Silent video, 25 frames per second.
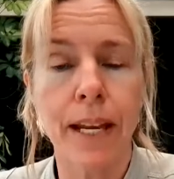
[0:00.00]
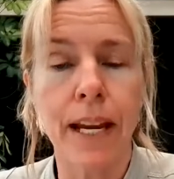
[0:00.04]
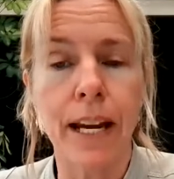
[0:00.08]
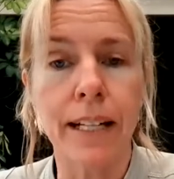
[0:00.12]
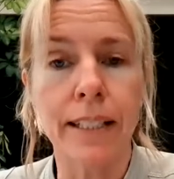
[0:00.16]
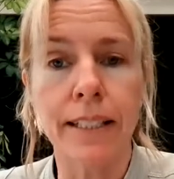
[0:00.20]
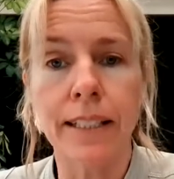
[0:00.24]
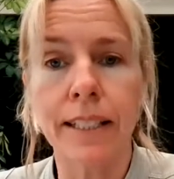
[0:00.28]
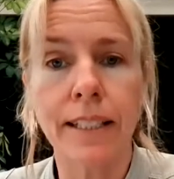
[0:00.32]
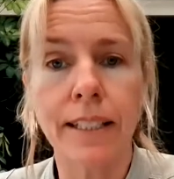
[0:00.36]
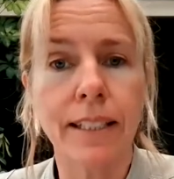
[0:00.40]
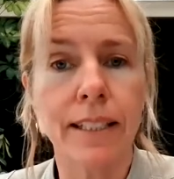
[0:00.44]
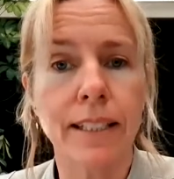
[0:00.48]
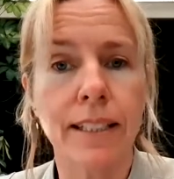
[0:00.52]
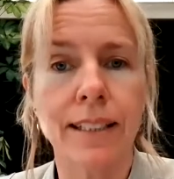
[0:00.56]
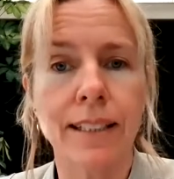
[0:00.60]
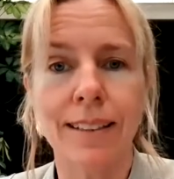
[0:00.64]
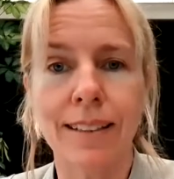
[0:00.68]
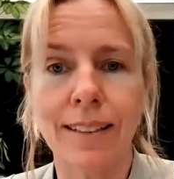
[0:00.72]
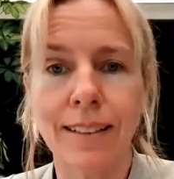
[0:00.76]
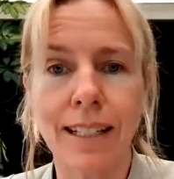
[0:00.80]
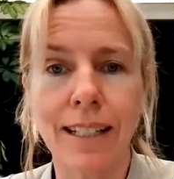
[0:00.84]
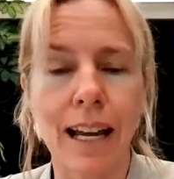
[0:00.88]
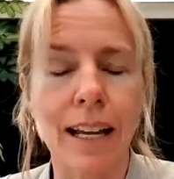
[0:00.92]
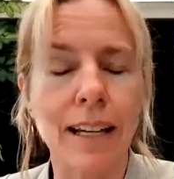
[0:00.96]
and just
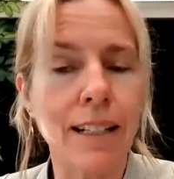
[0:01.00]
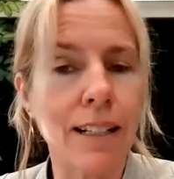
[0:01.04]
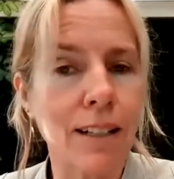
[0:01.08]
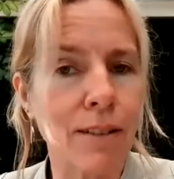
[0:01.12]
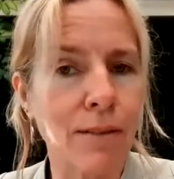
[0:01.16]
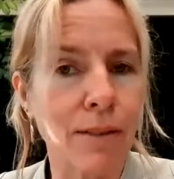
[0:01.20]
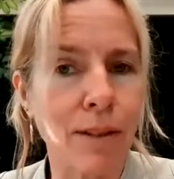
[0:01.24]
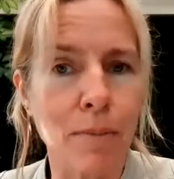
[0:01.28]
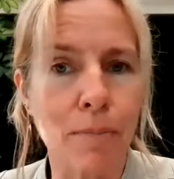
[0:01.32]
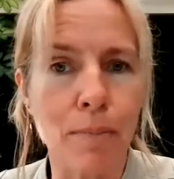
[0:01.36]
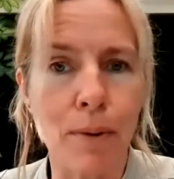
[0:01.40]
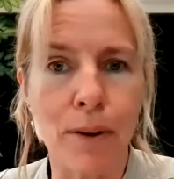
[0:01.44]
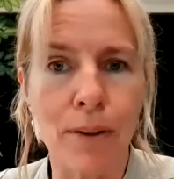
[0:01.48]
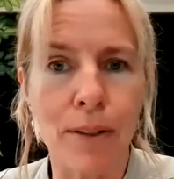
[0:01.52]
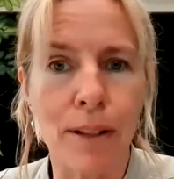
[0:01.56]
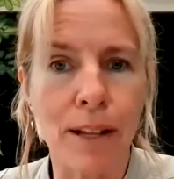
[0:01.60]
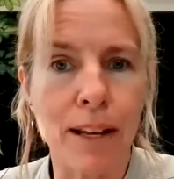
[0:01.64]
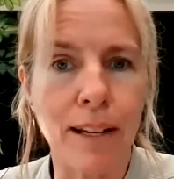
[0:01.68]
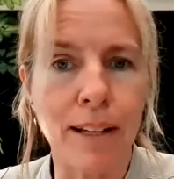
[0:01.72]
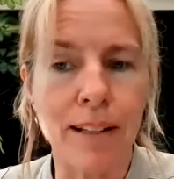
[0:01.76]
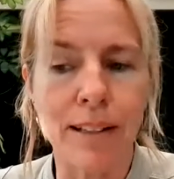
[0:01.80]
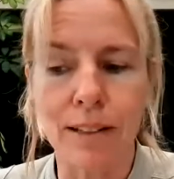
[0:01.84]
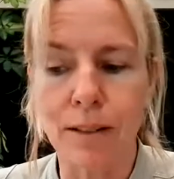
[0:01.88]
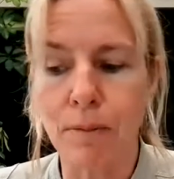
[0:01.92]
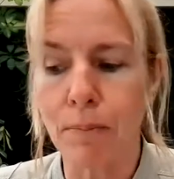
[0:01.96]
take it with both
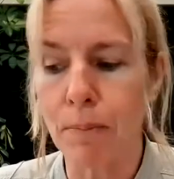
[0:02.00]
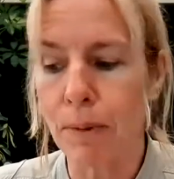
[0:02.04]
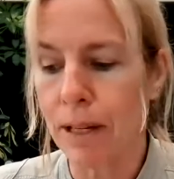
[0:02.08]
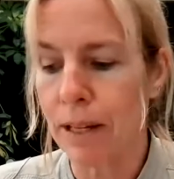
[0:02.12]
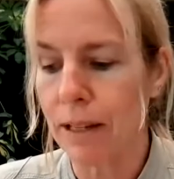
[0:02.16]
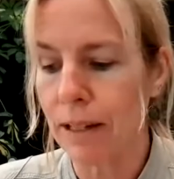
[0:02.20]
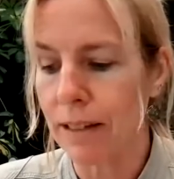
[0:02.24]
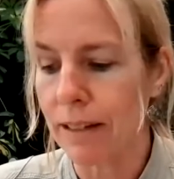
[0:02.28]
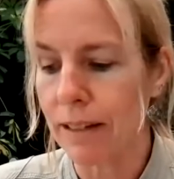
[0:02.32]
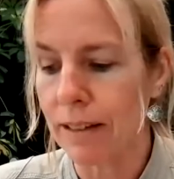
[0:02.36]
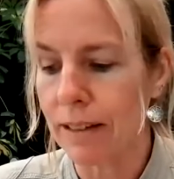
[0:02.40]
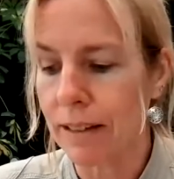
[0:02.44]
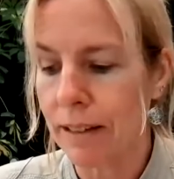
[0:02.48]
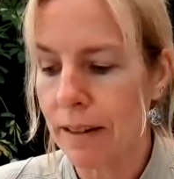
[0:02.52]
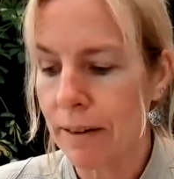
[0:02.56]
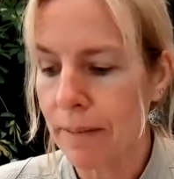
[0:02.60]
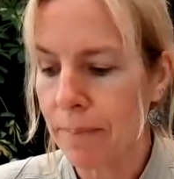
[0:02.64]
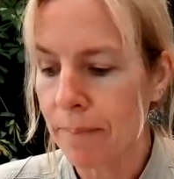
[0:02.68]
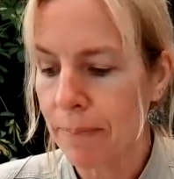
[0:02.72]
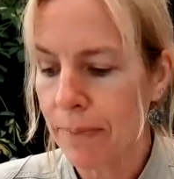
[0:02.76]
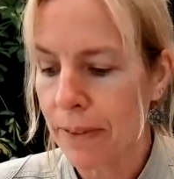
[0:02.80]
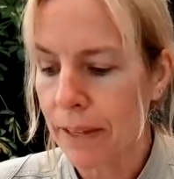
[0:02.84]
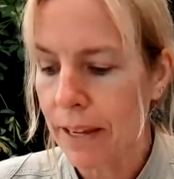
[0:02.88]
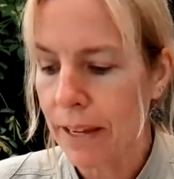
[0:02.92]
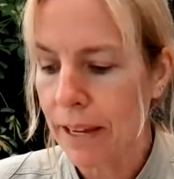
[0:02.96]
hands, because
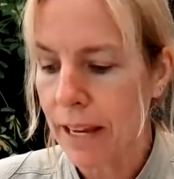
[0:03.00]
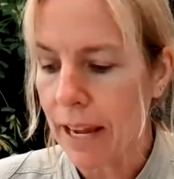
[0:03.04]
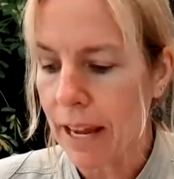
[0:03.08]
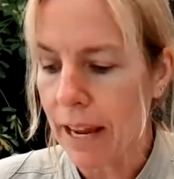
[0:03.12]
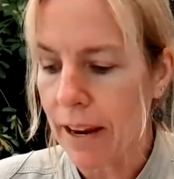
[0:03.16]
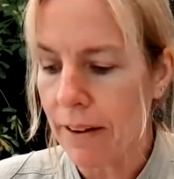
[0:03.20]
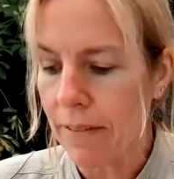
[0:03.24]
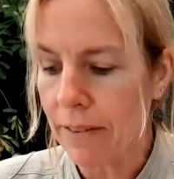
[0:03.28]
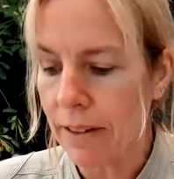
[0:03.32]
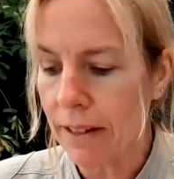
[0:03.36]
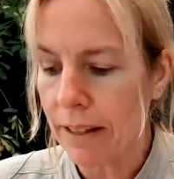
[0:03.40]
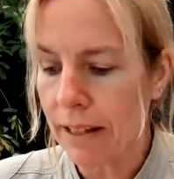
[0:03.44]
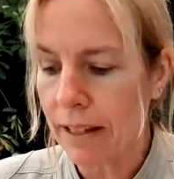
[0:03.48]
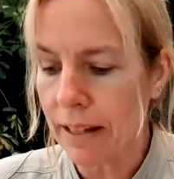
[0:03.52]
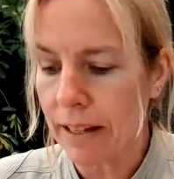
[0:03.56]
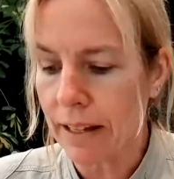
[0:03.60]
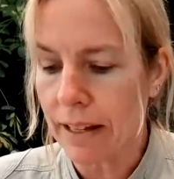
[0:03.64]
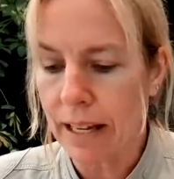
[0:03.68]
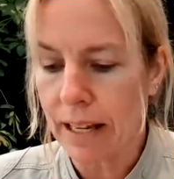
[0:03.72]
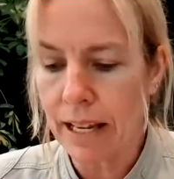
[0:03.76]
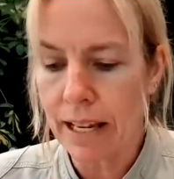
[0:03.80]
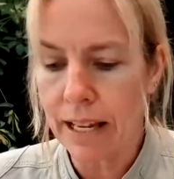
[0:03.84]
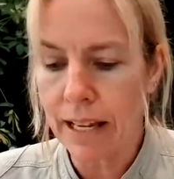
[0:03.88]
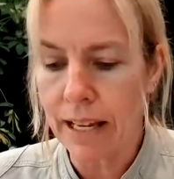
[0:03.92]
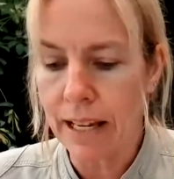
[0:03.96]
everything
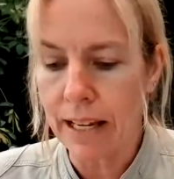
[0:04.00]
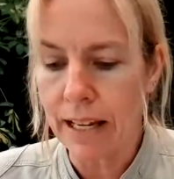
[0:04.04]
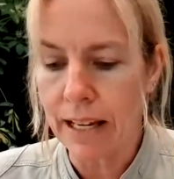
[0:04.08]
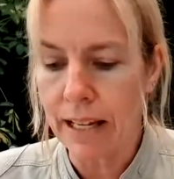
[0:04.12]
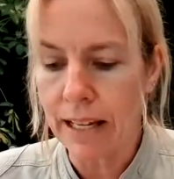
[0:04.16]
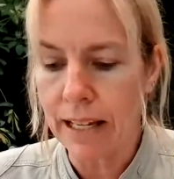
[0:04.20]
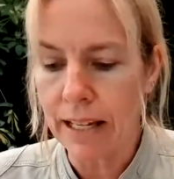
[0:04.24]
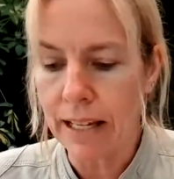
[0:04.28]
here